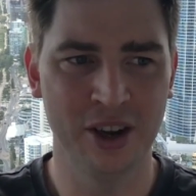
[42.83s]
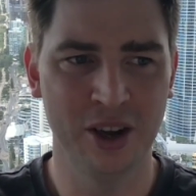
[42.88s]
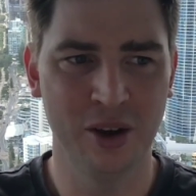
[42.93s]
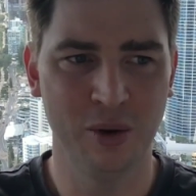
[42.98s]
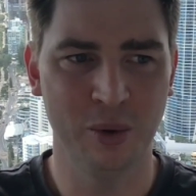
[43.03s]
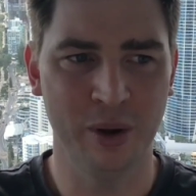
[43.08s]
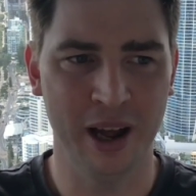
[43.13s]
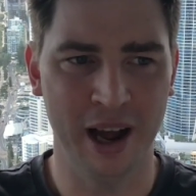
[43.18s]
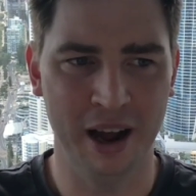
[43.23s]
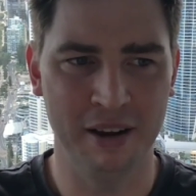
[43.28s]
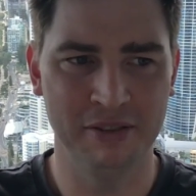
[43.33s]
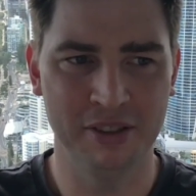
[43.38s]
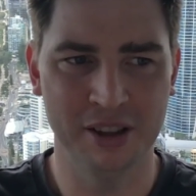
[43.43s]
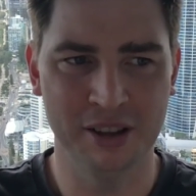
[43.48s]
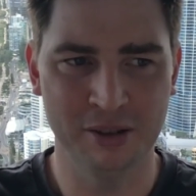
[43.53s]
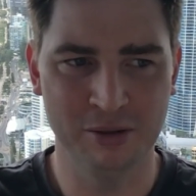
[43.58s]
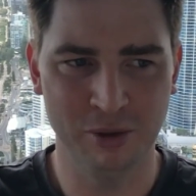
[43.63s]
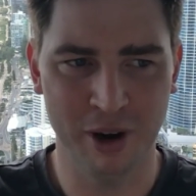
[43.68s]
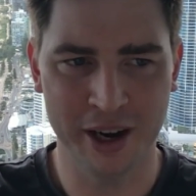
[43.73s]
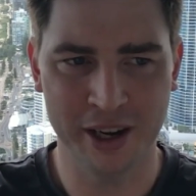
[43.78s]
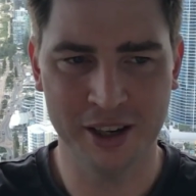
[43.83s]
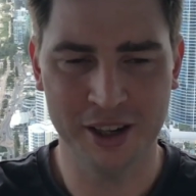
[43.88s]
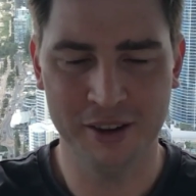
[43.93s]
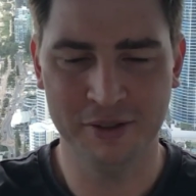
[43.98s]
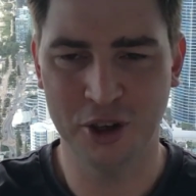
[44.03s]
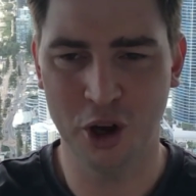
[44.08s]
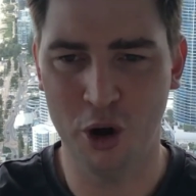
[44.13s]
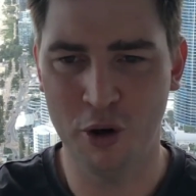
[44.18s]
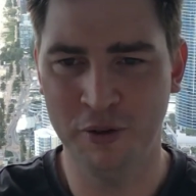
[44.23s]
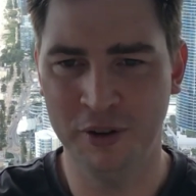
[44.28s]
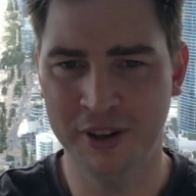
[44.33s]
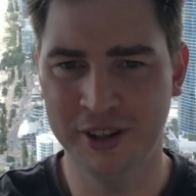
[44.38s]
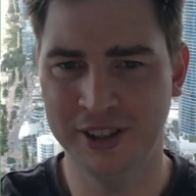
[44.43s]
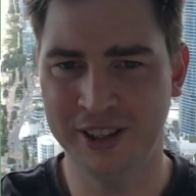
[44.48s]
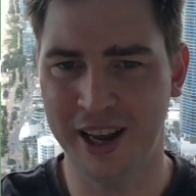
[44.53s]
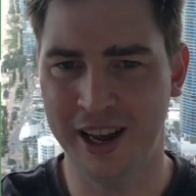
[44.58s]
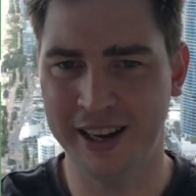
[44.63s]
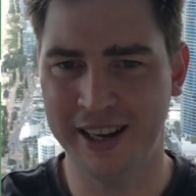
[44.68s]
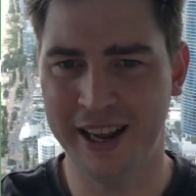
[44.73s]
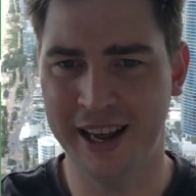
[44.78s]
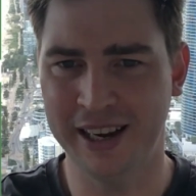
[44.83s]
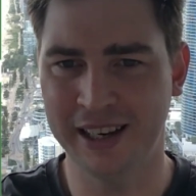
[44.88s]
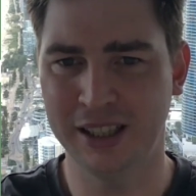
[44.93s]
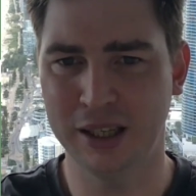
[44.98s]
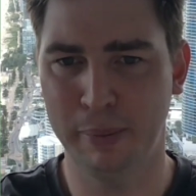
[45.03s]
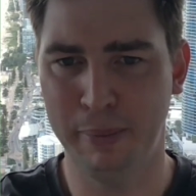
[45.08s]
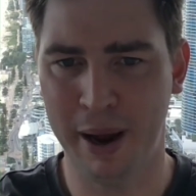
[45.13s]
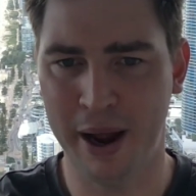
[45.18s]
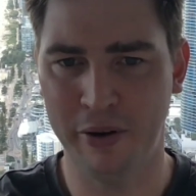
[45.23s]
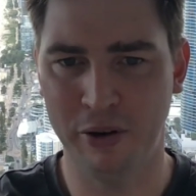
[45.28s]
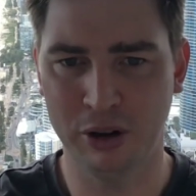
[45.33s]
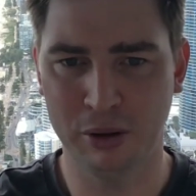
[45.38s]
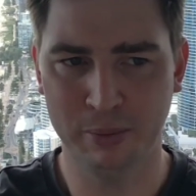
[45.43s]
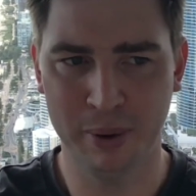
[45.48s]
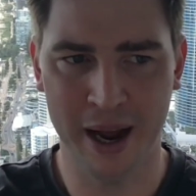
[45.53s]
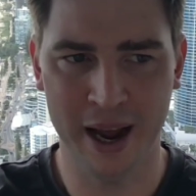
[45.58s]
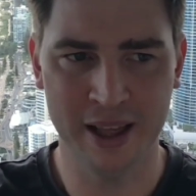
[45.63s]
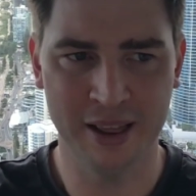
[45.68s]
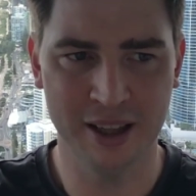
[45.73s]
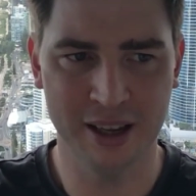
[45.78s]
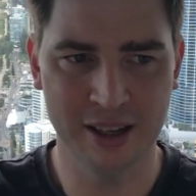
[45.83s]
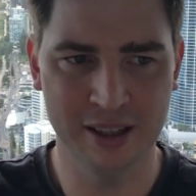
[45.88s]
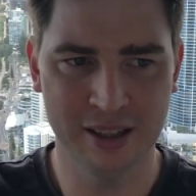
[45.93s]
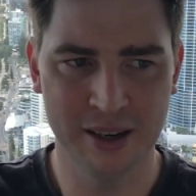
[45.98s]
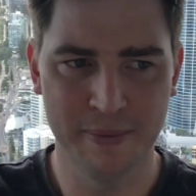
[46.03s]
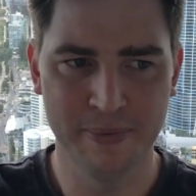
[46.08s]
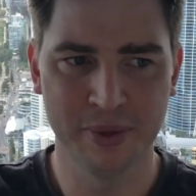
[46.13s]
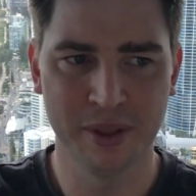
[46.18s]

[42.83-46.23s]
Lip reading: we have the Redcliffe Dolphins against the Penrith Panthers.